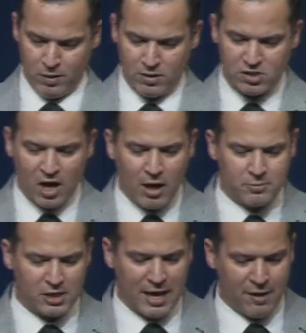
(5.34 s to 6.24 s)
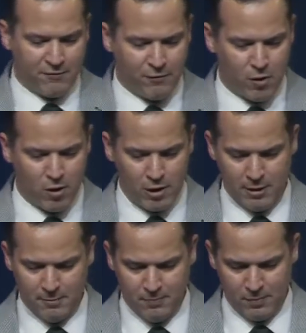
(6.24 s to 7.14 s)
Psalms 84.
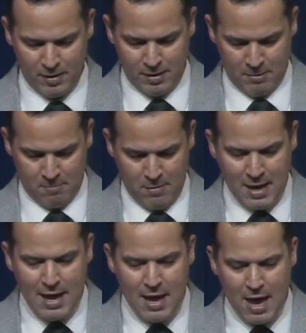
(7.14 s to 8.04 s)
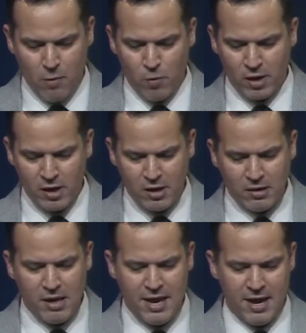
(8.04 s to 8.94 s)
And we're going to
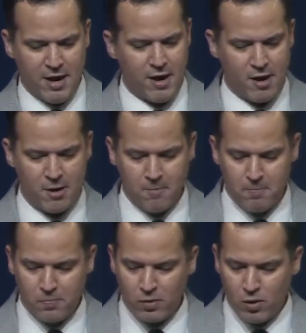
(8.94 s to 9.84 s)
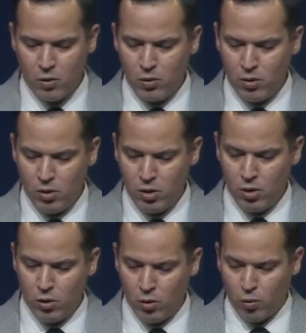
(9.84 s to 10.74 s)
hear
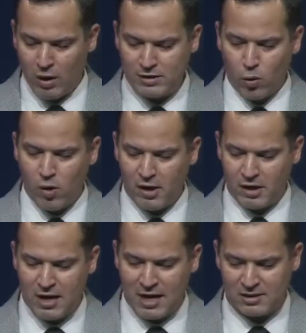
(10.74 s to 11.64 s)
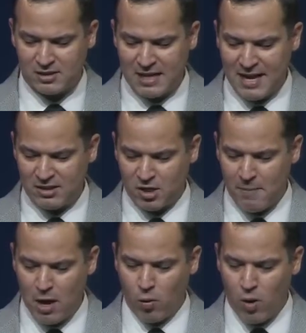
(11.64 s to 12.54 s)
what the Word of God says
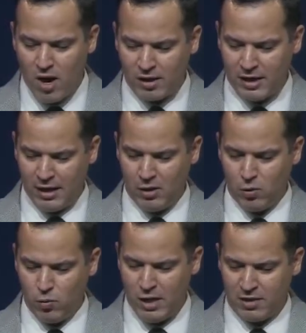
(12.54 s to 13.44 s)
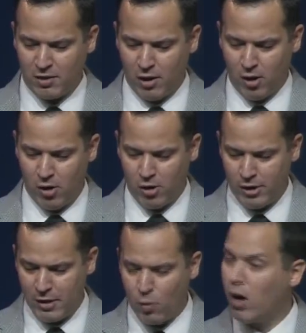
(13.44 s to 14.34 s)
about walking with the Lord
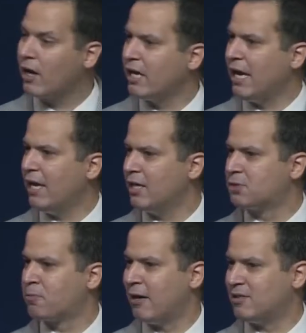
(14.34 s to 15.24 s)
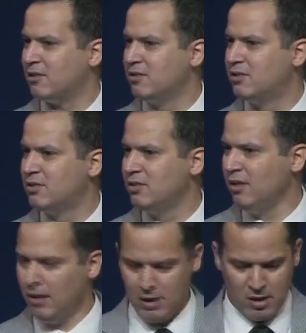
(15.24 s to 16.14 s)
and walking in His presence.
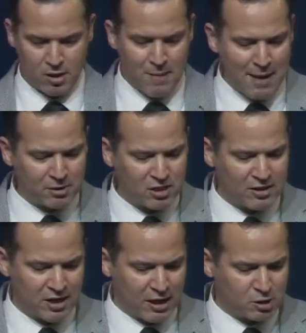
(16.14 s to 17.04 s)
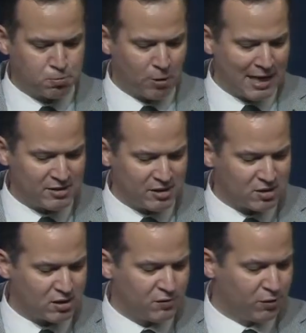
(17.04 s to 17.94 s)
The Bible says, In His presence
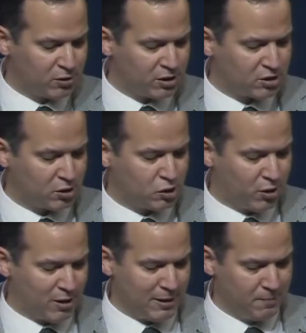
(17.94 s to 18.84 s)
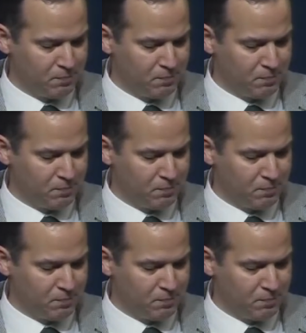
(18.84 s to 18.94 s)
is fullness of joy.